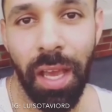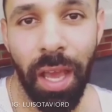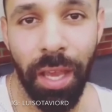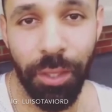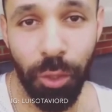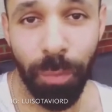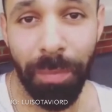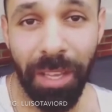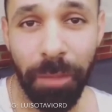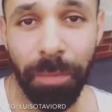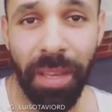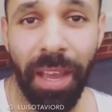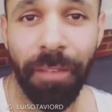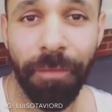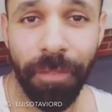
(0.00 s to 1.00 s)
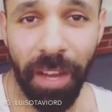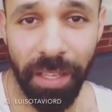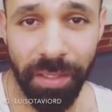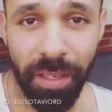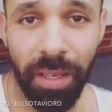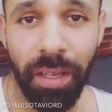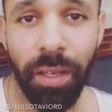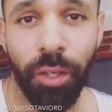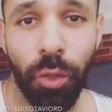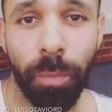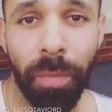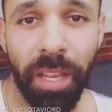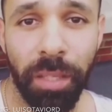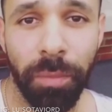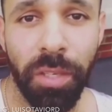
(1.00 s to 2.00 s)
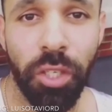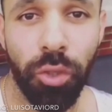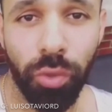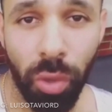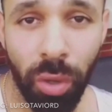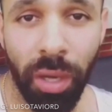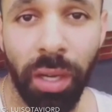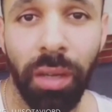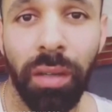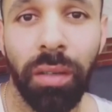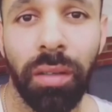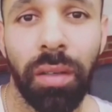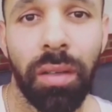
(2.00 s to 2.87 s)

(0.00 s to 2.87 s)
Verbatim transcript: and you made me a fighter you made me stronger